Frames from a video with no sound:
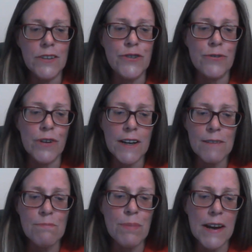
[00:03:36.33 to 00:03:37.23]

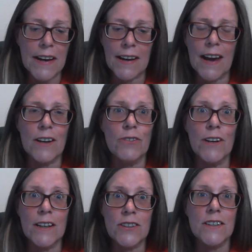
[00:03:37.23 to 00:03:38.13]
Dream big and
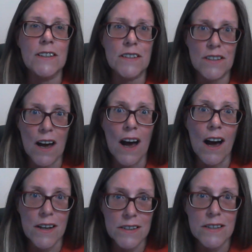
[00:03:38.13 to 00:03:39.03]
reach the
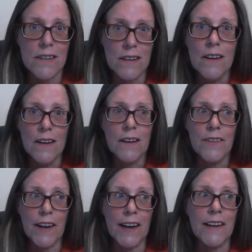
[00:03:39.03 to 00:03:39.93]
stars.
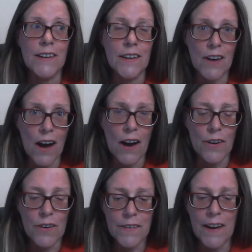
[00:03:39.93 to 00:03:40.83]
There you
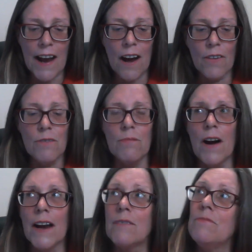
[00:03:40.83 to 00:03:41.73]
go. Now,
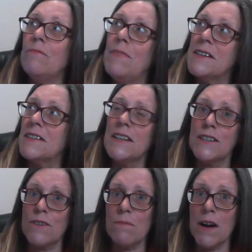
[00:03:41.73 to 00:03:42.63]
my
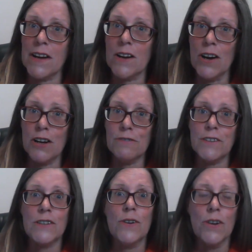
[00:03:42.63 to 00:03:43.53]
message from my girl
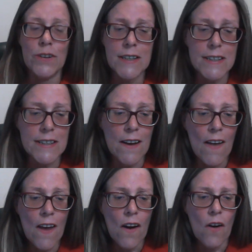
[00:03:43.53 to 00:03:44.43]
for Taurus
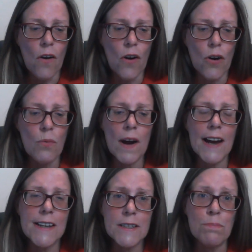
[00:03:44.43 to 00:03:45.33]

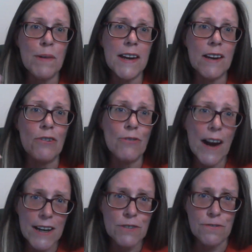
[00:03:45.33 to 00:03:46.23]
Always be
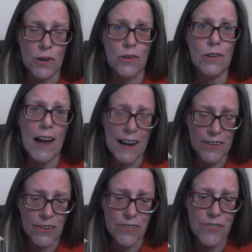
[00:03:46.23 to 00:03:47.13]
grateful
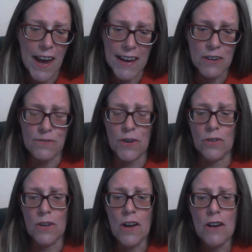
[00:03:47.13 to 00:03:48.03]
and
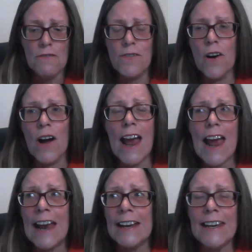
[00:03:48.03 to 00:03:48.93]
thankful for
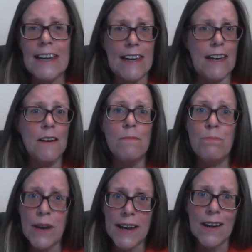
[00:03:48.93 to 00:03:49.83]
any
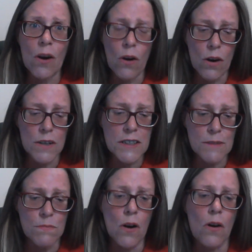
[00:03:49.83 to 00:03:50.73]
big or
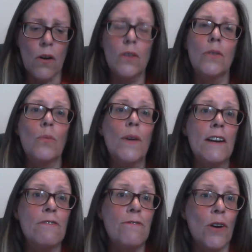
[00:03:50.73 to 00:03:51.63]
small
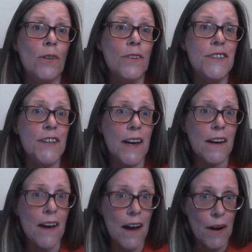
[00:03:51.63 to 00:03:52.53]
windfalls
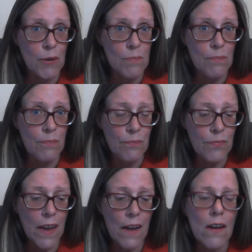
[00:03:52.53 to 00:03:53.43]
that come.
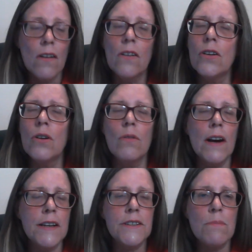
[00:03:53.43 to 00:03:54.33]

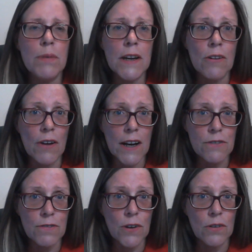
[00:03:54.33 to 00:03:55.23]
Always be
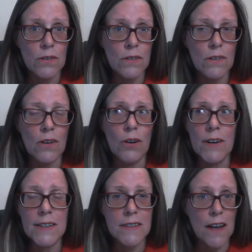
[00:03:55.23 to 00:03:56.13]
grateful.
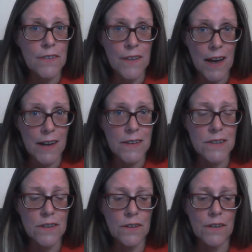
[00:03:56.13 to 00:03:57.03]
Always say
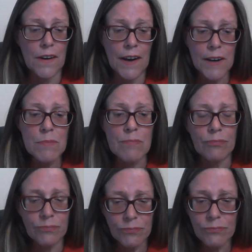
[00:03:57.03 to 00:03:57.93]
thanks. Okay?
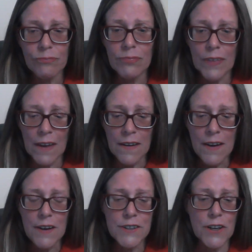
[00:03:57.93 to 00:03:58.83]

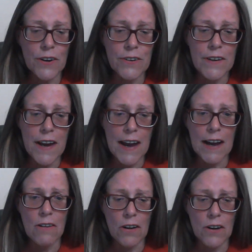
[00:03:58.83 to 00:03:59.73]
So
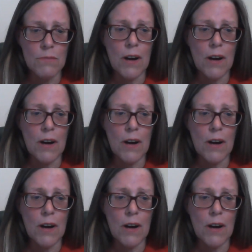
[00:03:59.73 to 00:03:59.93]
now on